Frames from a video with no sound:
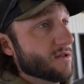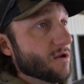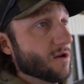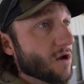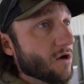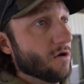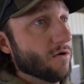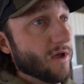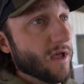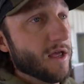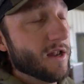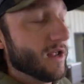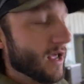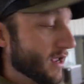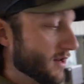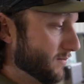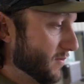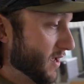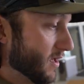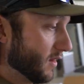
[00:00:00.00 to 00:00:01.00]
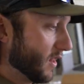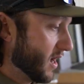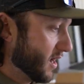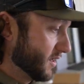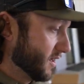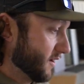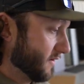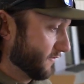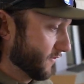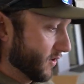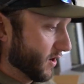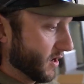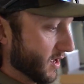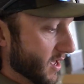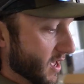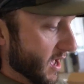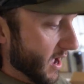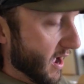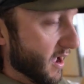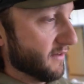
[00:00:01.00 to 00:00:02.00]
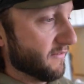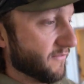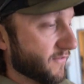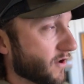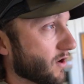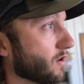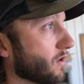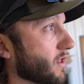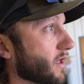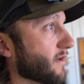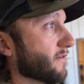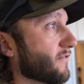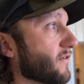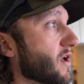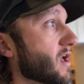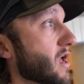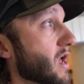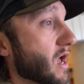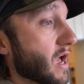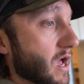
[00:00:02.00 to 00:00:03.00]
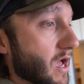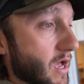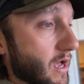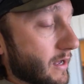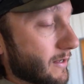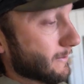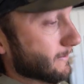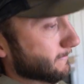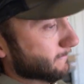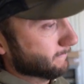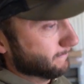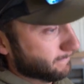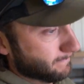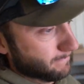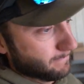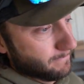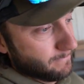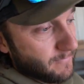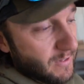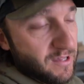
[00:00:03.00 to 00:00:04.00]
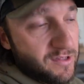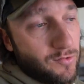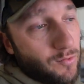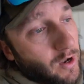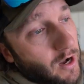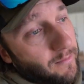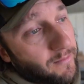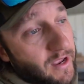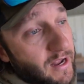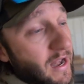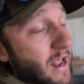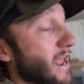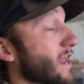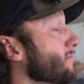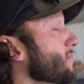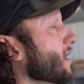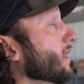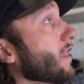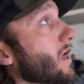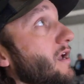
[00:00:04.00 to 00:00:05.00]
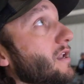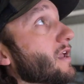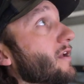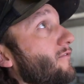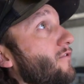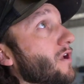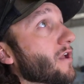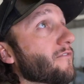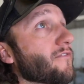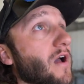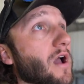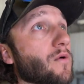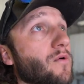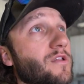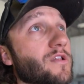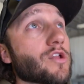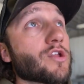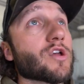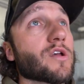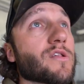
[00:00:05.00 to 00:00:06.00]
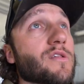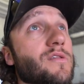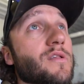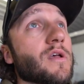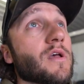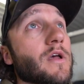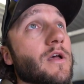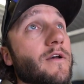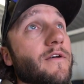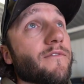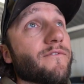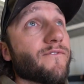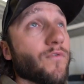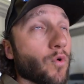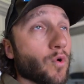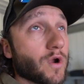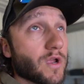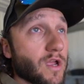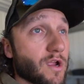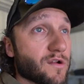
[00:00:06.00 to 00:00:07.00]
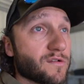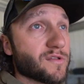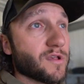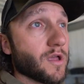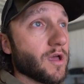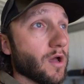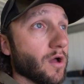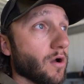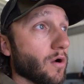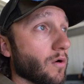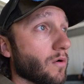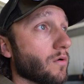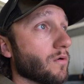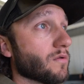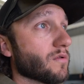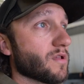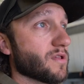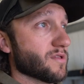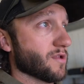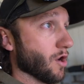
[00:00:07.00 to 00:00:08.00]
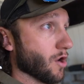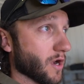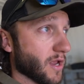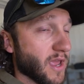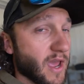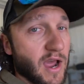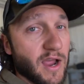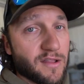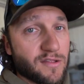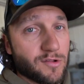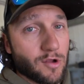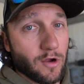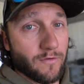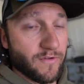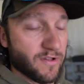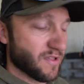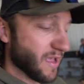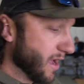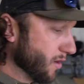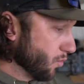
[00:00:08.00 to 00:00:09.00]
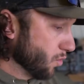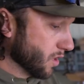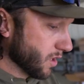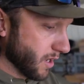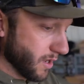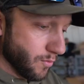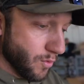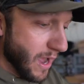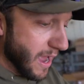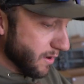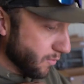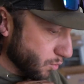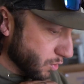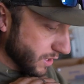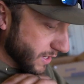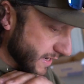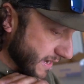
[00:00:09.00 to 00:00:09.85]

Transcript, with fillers: you know, it'd be a lot different, I feel, if, that's what I'm getting at. It'd be a lot different if I was to just 4 years ago start a guide service. I would